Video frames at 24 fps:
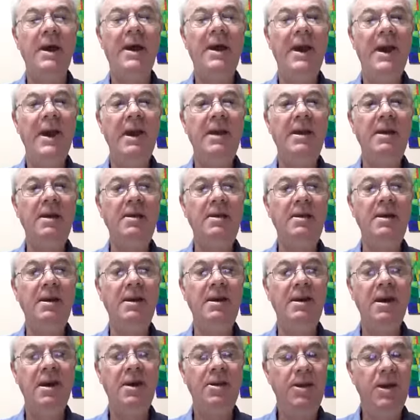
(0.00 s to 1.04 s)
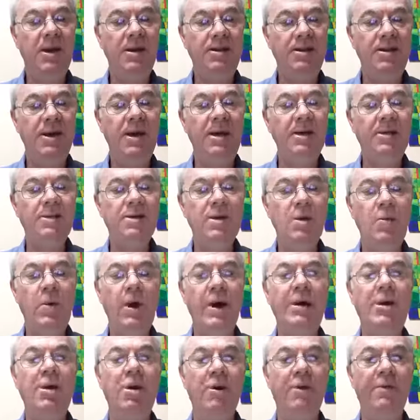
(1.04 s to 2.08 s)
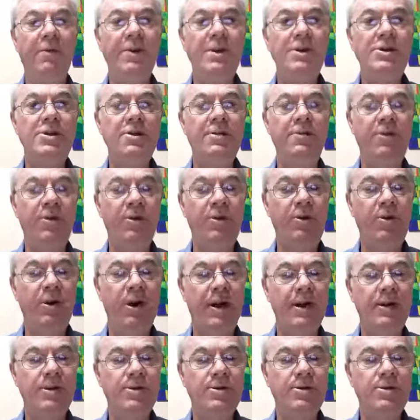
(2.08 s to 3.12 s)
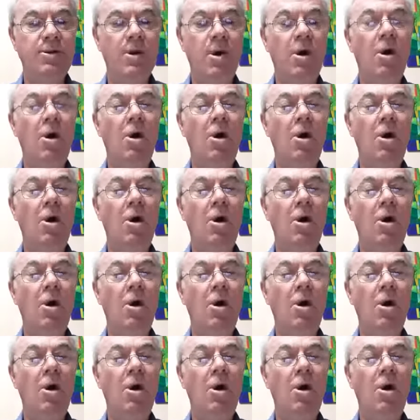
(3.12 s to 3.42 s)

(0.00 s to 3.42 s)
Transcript: Anything that takes away your vision for Christ,